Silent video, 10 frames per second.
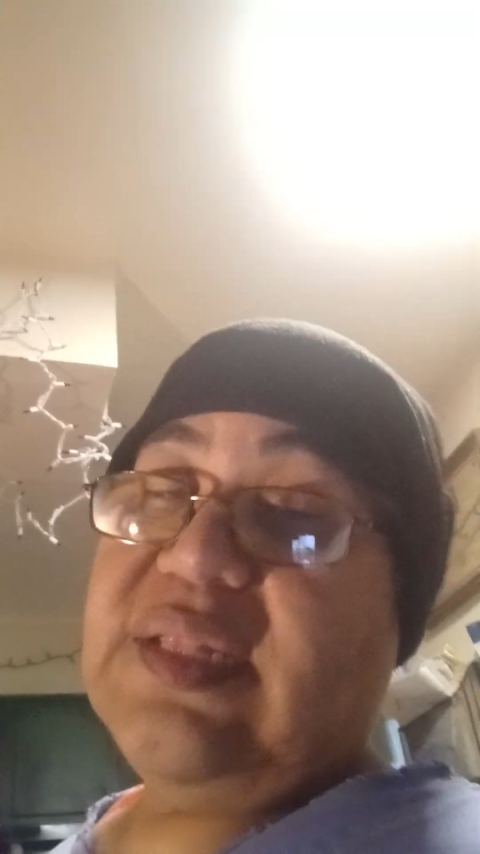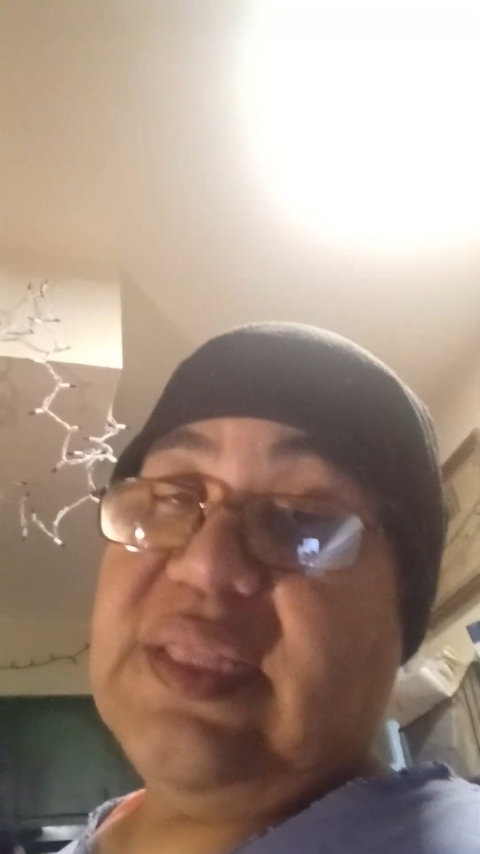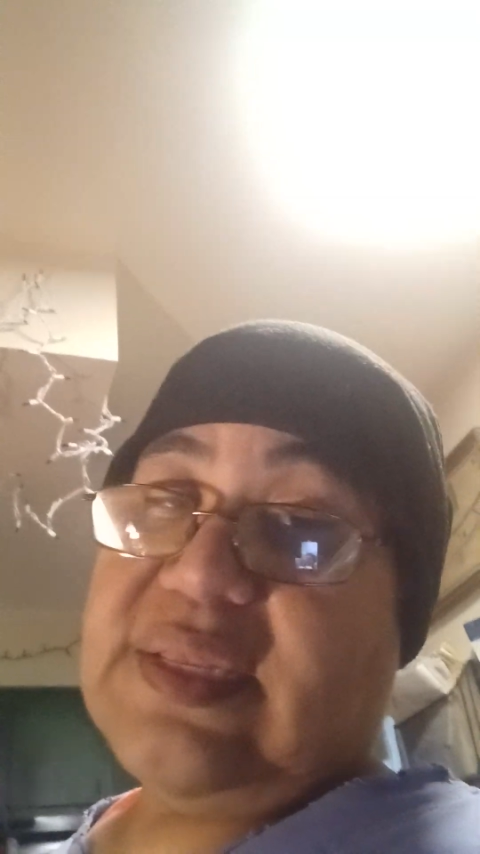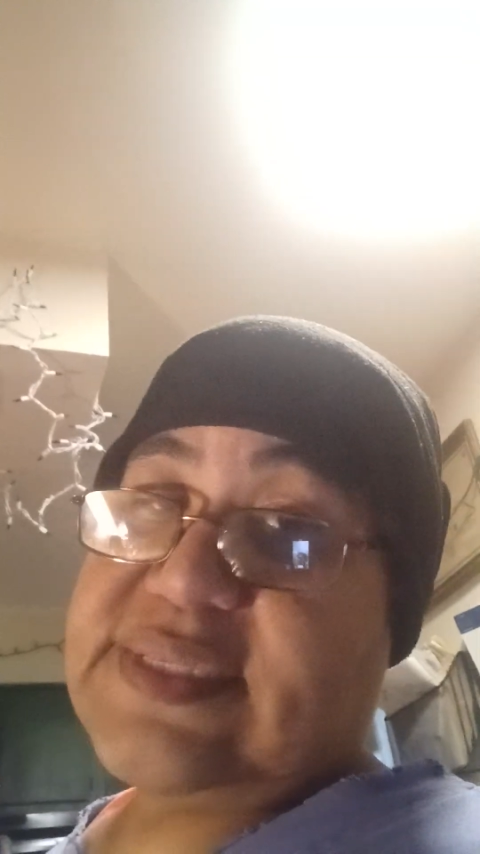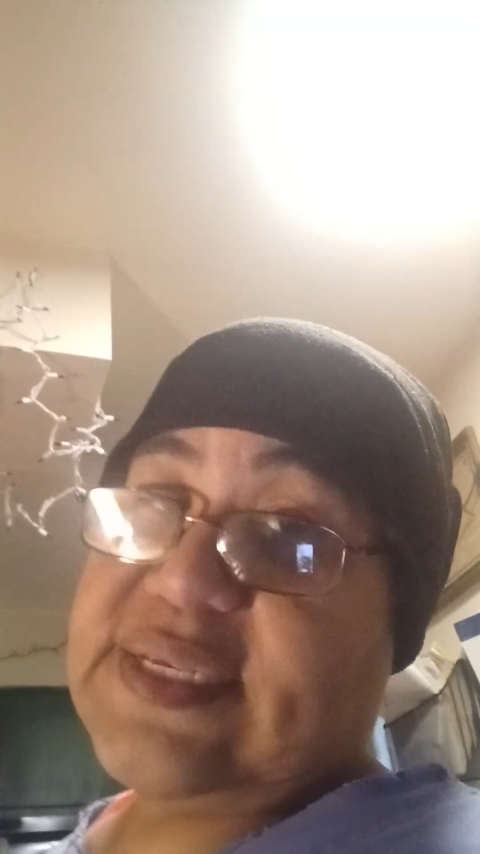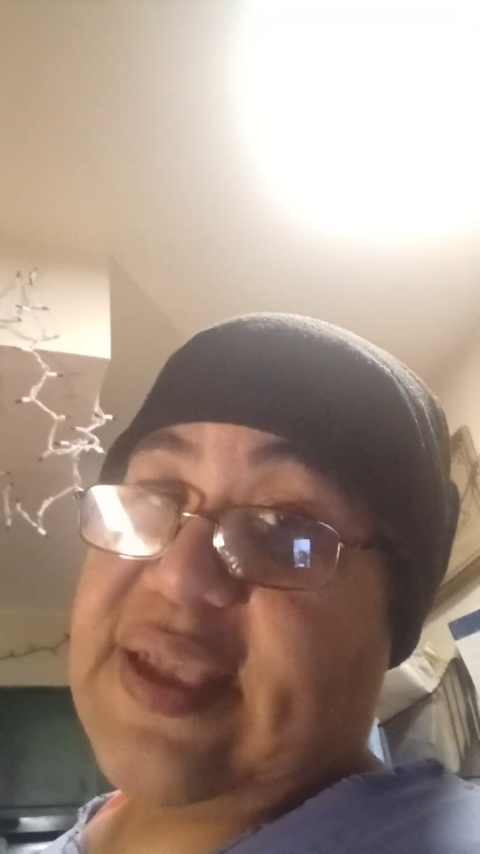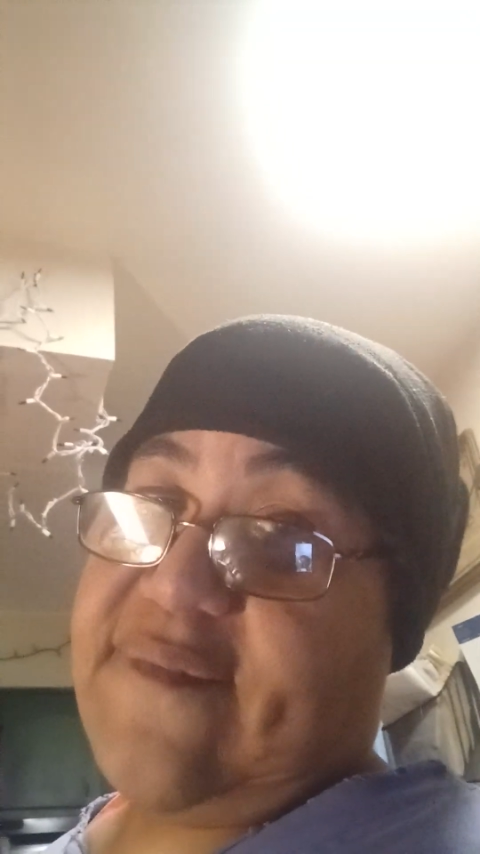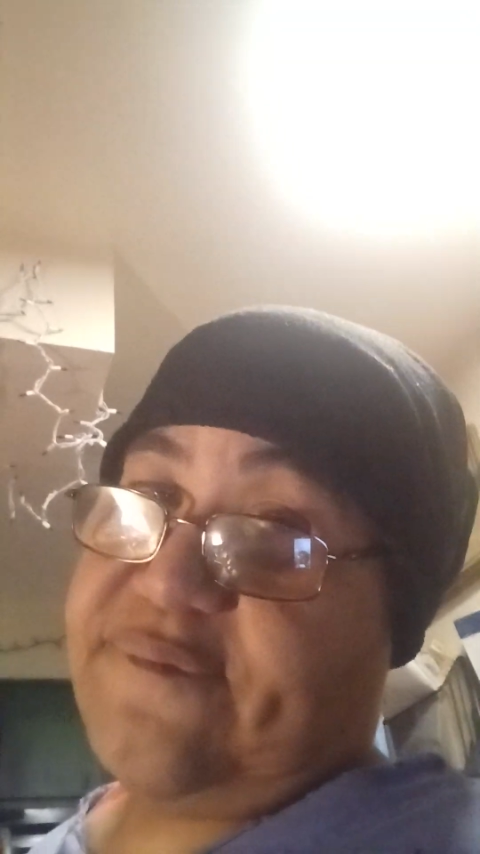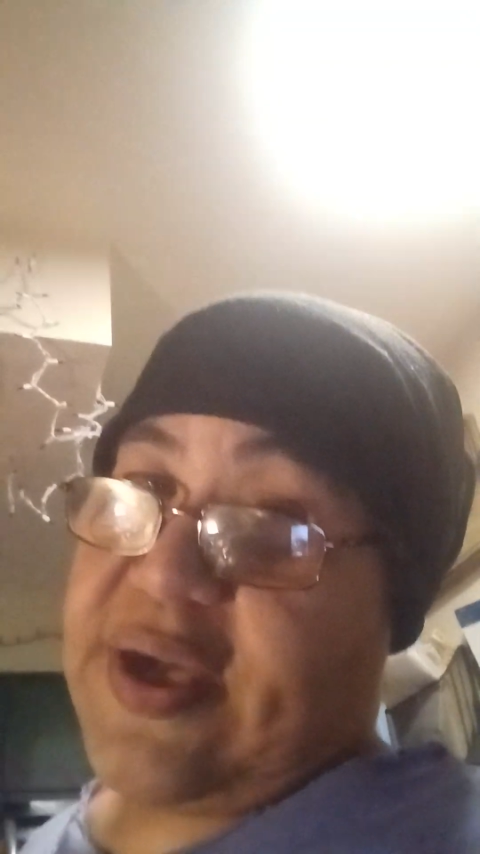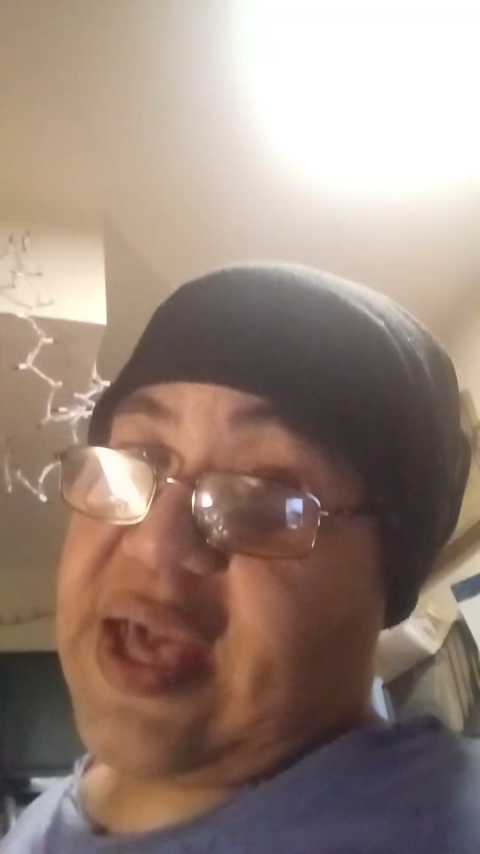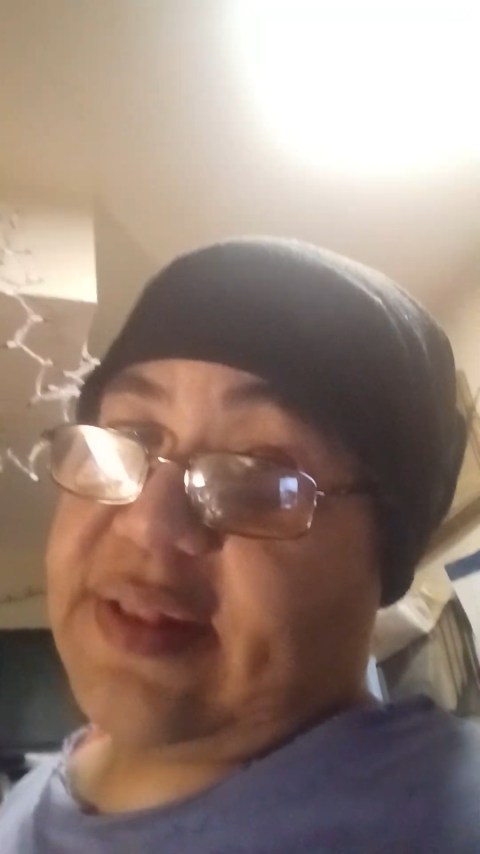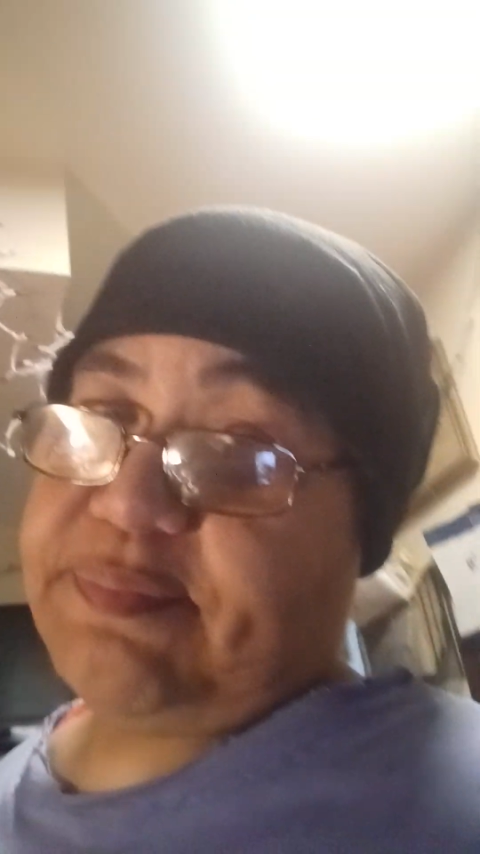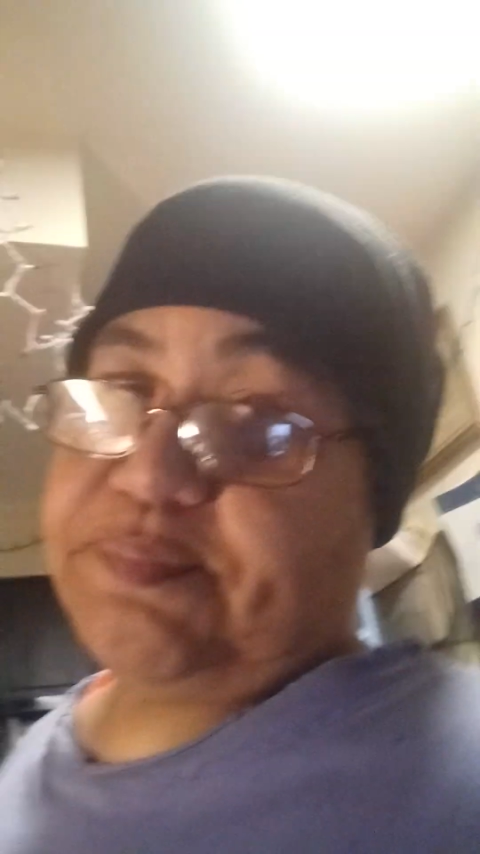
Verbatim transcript: needed to get fat.